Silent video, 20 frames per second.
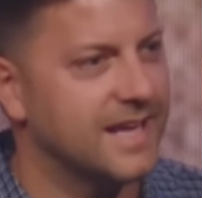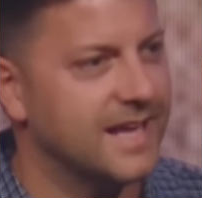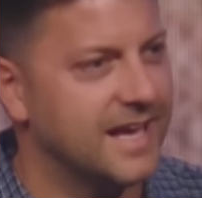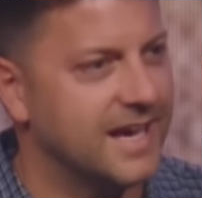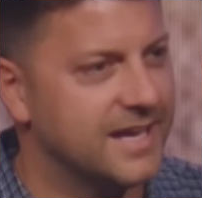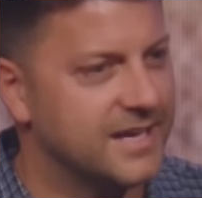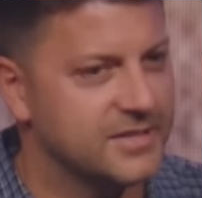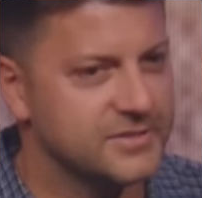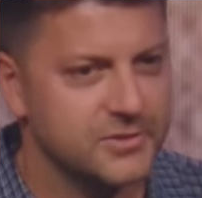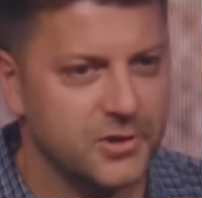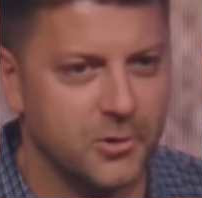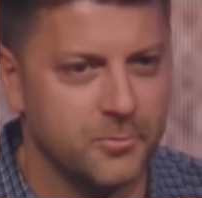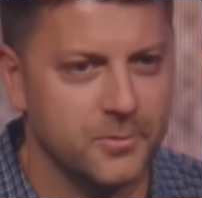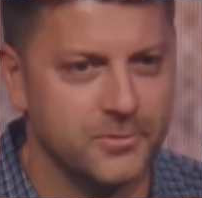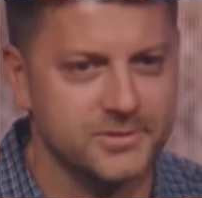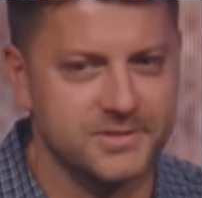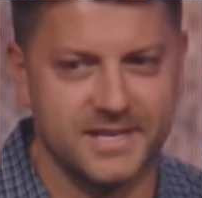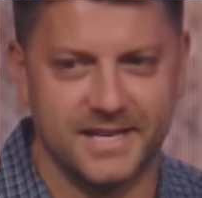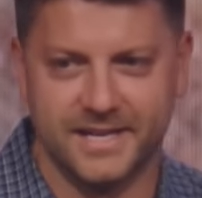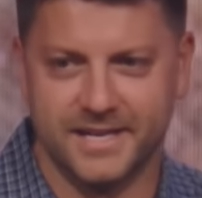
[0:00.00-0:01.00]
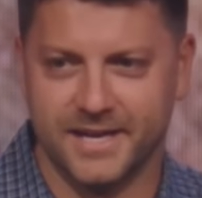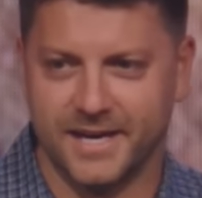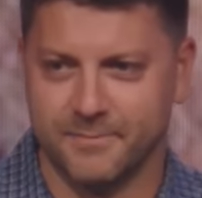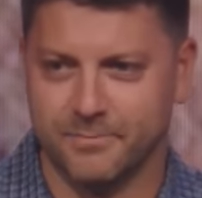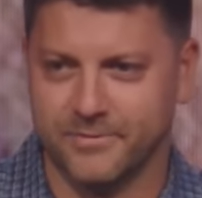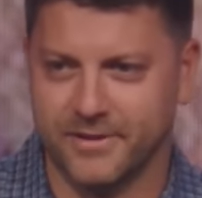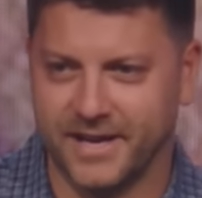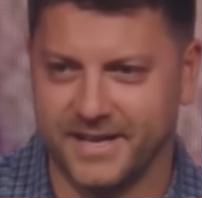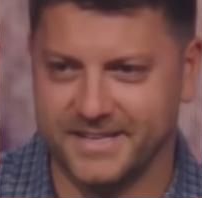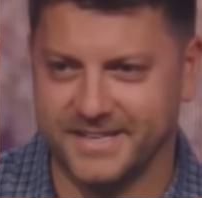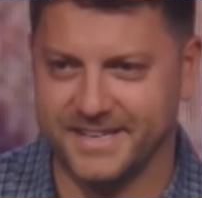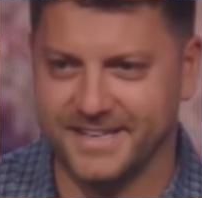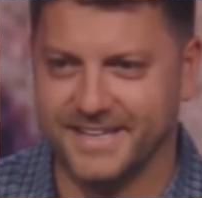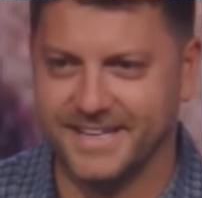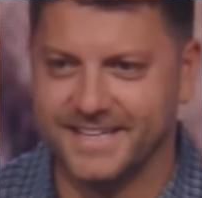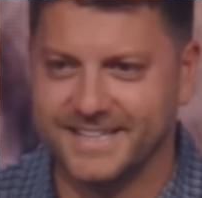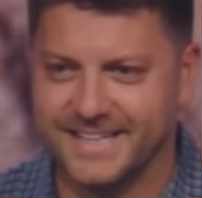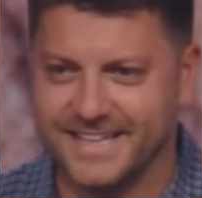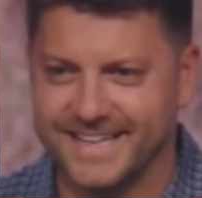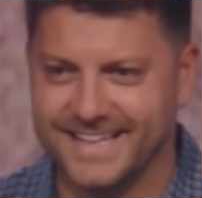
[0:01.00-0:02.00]
And it's almost like God planned it,
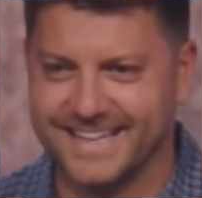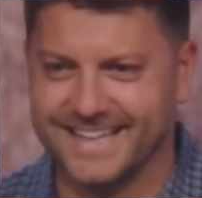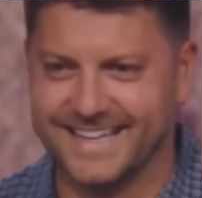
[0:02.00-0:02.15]
isn't it?